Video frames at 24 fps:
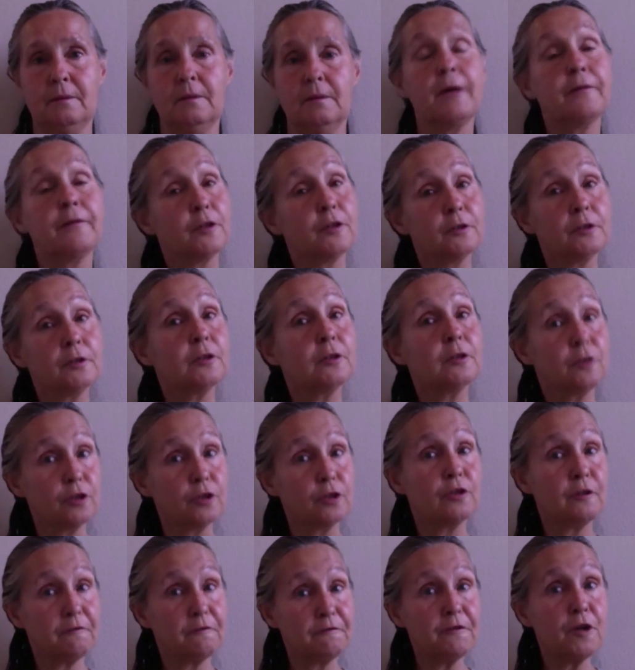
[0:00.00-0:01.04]
Now
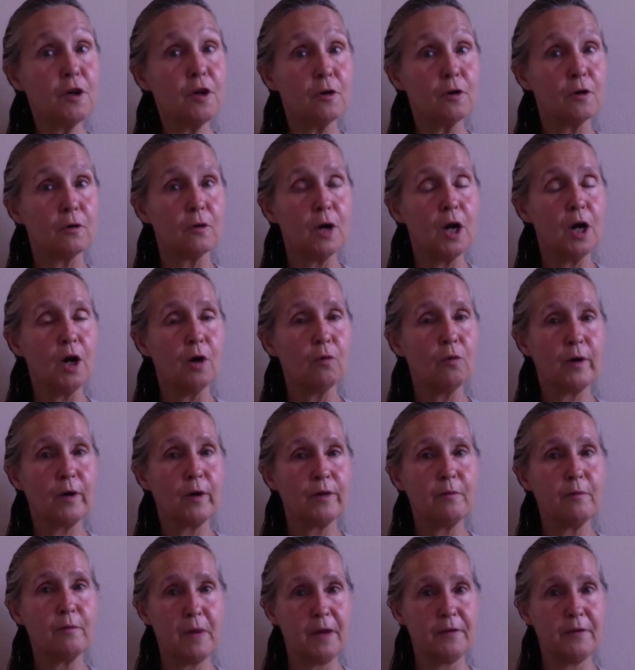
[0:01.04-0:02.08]
there's a few where
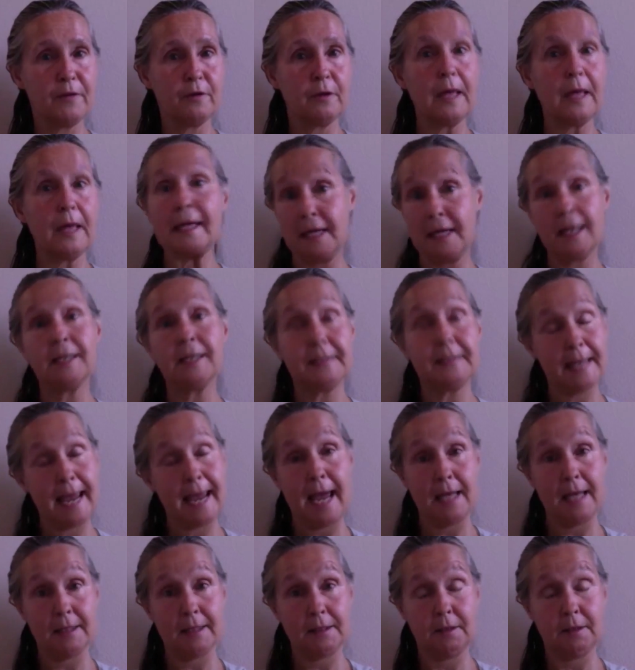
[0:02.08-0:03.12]
the mother like kicks
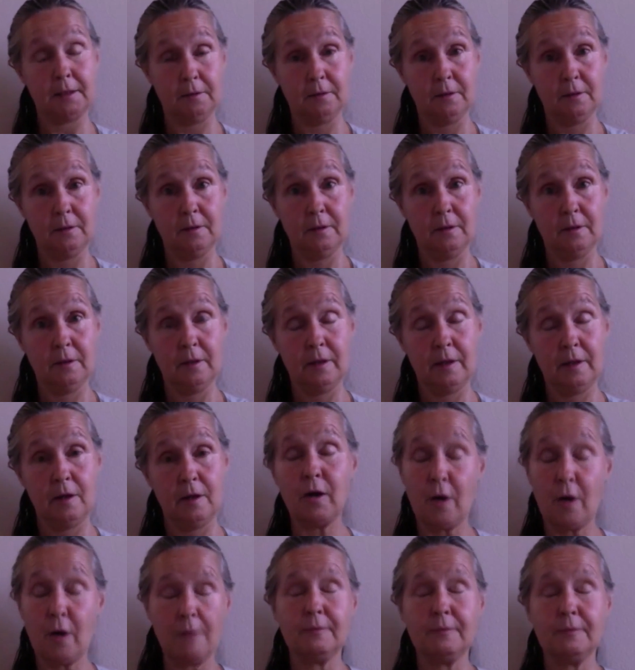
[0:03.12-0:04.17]
ass.
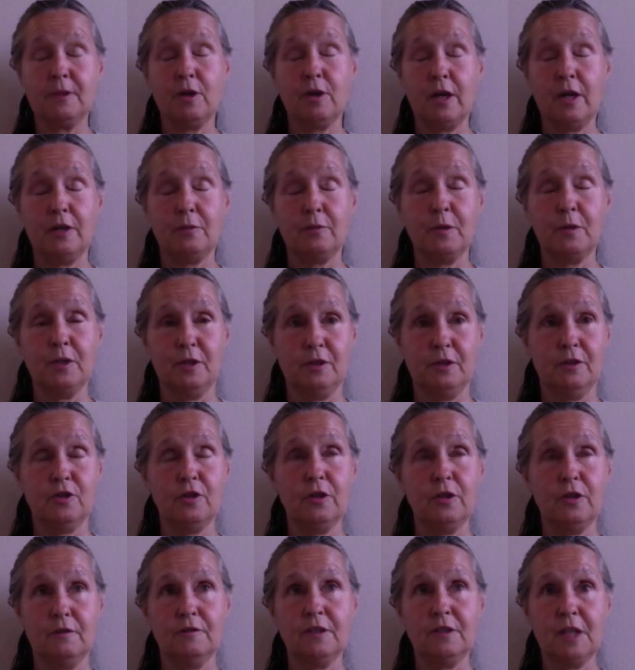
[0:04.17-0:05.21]
I'm sorry,
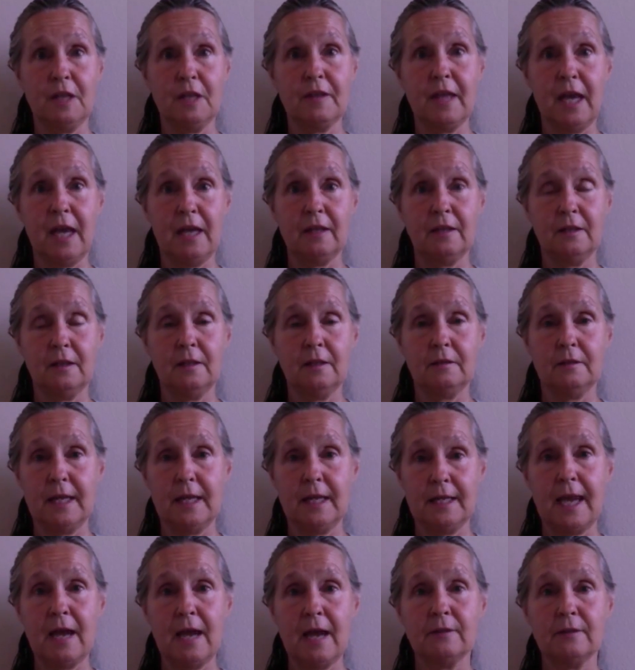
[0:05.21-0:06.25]
shouldn't have said that
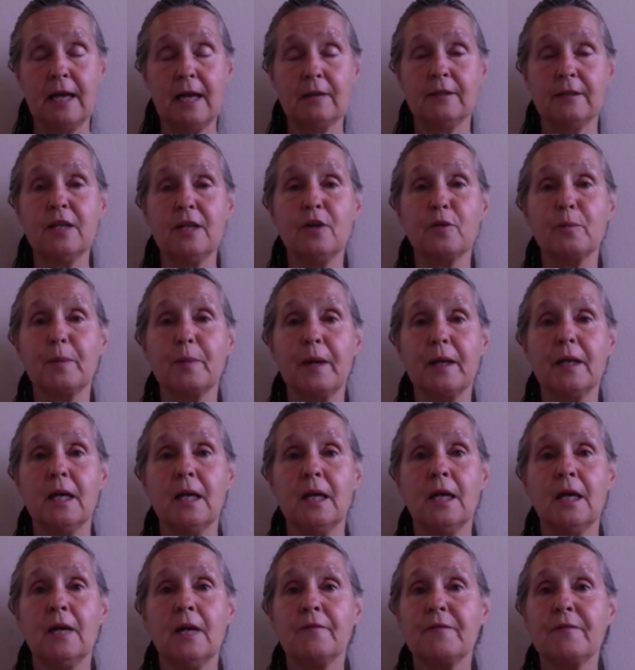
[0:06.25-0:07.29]
like out loud here, but
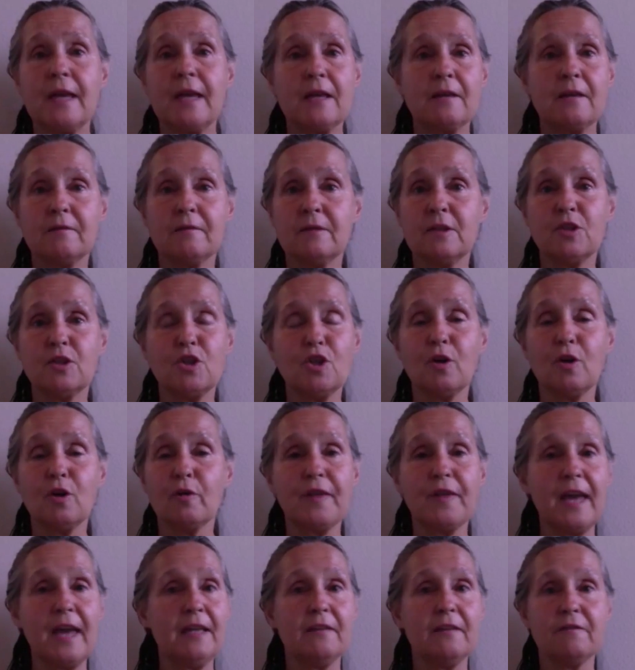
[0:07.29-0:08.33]
they
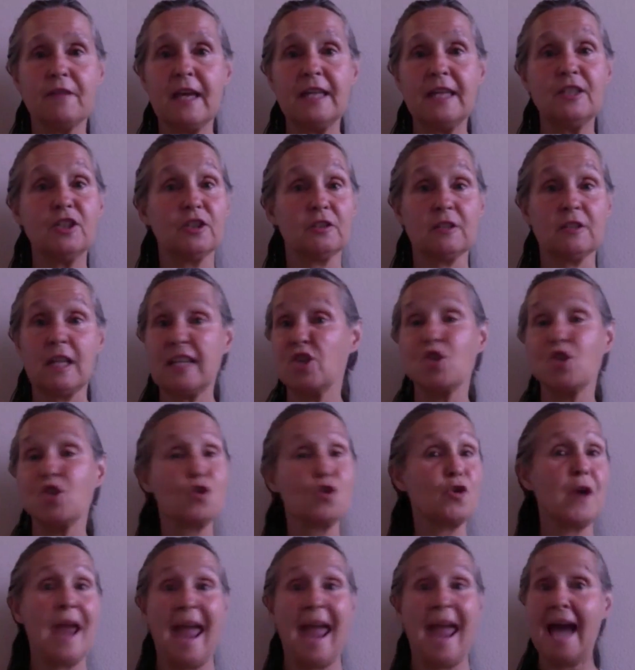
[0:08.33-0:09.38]
just like,
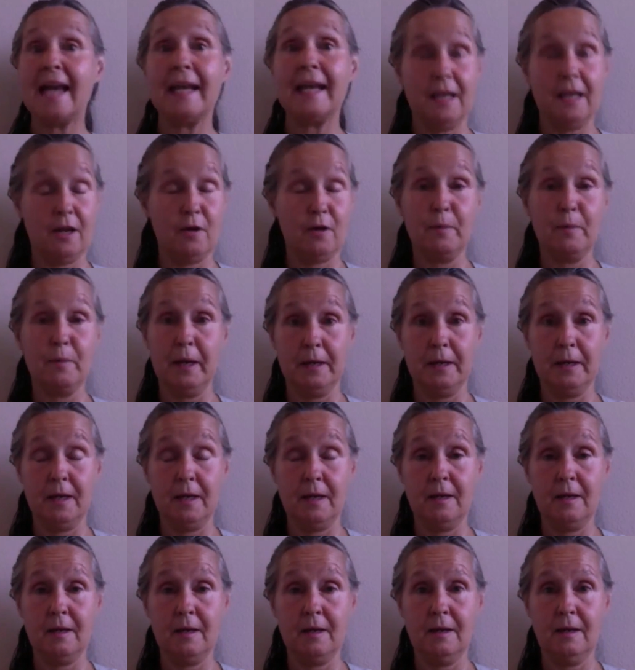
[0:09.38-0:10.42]
you're out of here,
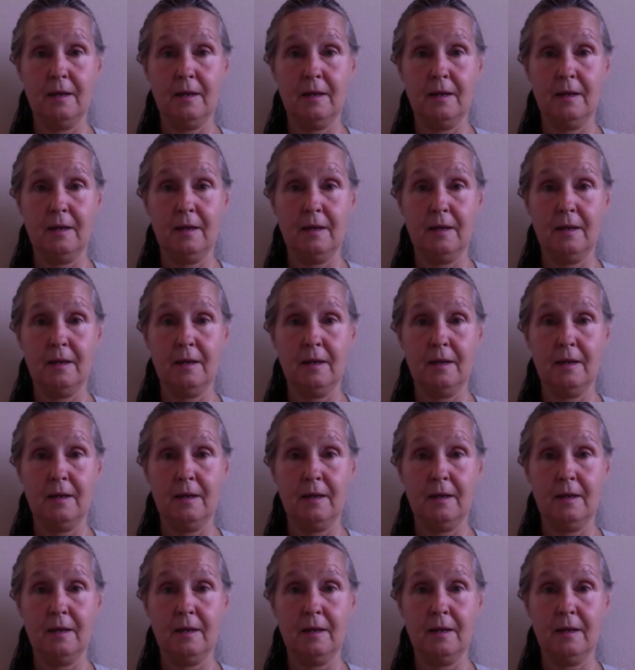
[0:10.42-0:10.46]
buddy.